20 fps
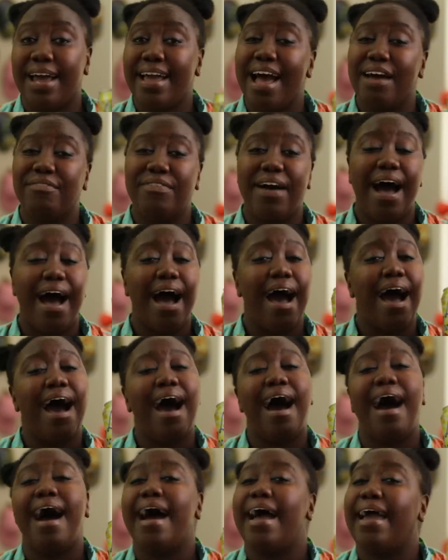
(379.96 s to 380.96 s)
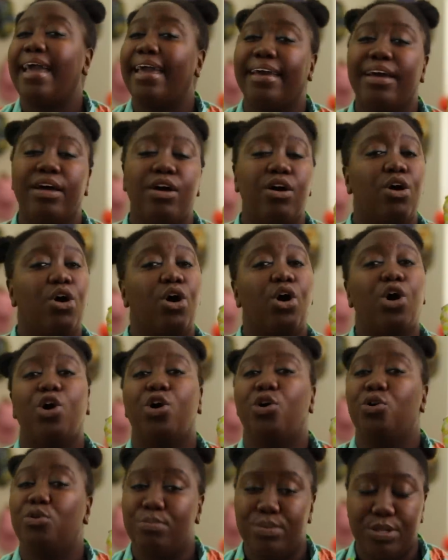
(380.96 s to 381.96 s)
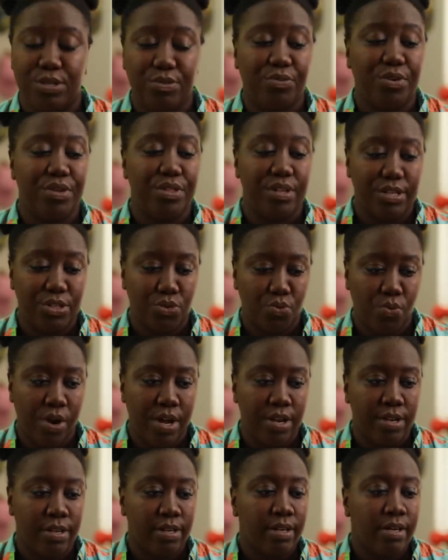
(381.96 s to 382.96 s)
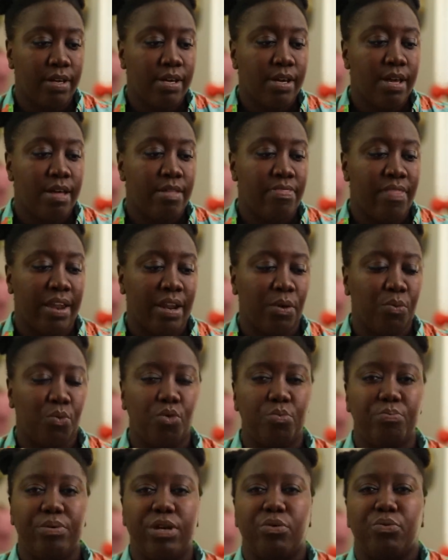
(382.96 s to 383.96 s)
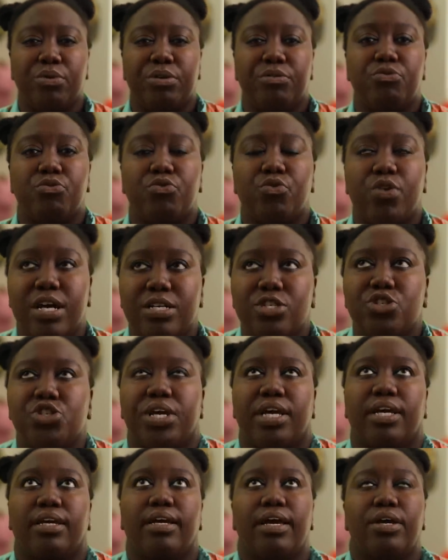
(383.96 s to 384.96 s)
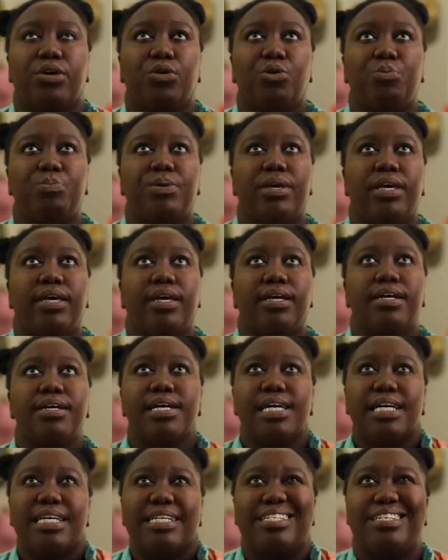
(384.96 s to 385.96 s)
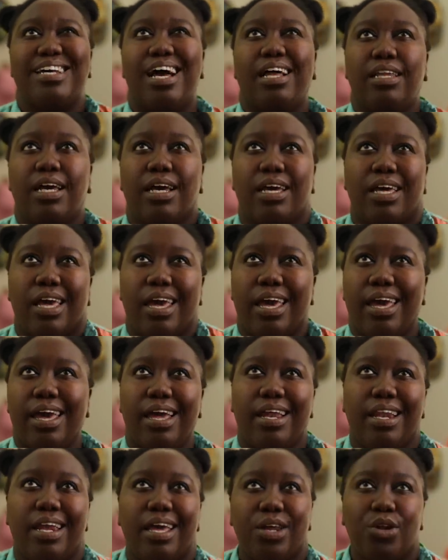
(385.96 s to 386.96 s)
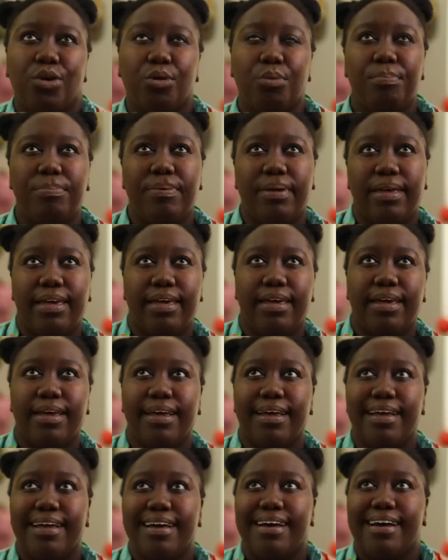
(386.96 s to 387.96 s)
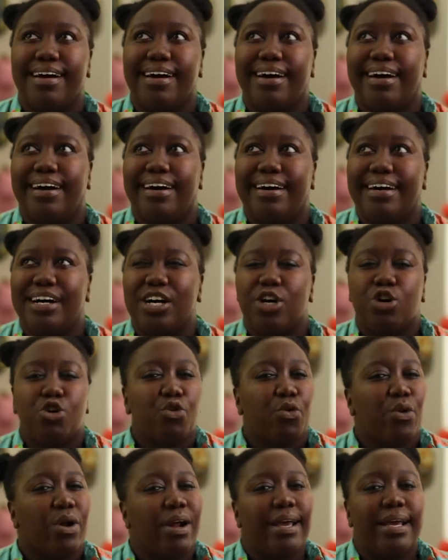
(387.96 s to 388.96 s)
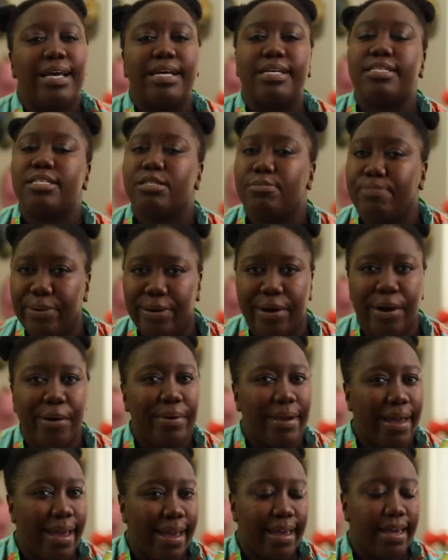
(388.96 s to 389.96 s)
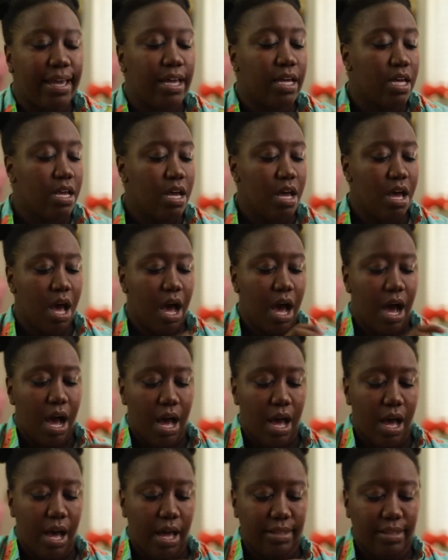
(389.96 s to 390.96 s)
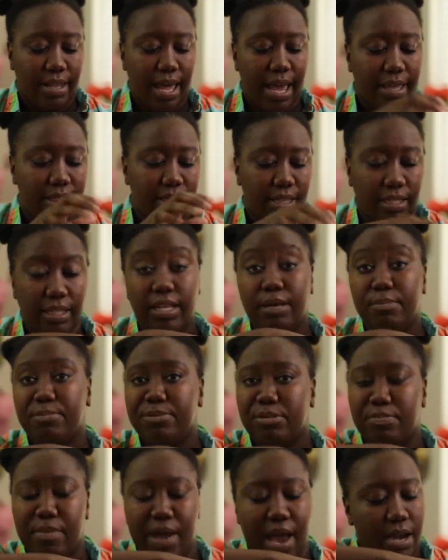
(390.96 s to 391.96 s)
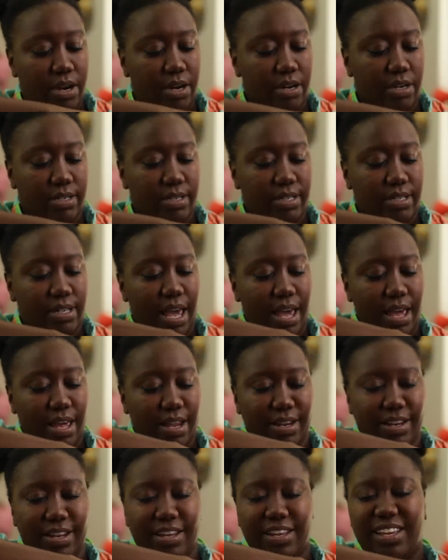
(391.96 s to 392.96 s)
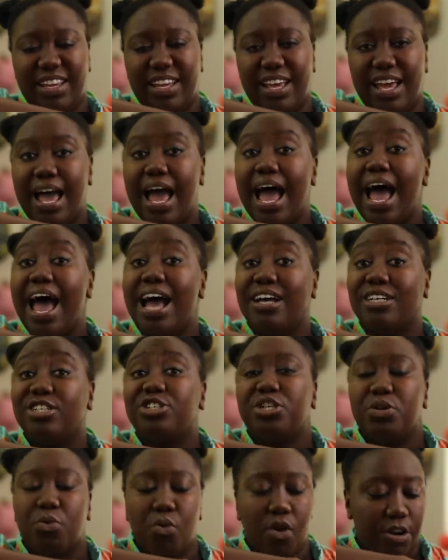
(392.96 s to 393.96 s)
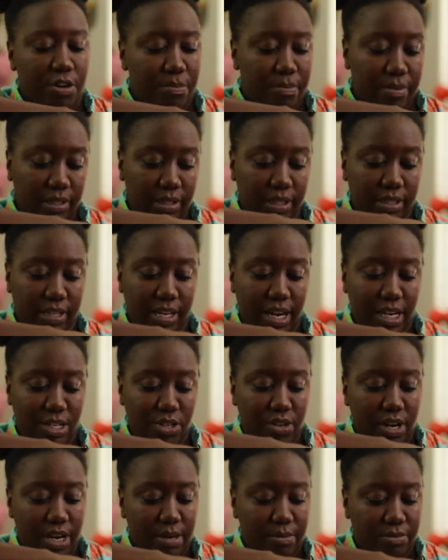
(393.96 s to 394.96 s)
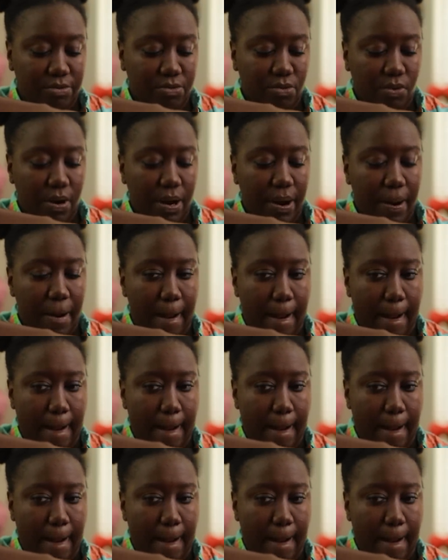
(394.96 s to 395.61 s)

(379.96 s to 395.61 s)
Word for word: I have high hopes for this one that it will be refreshing, it'll be delicate, it'll be uh, crisp, okay? Uh, unlike the lip smackers and ashy watermelon that I tried before.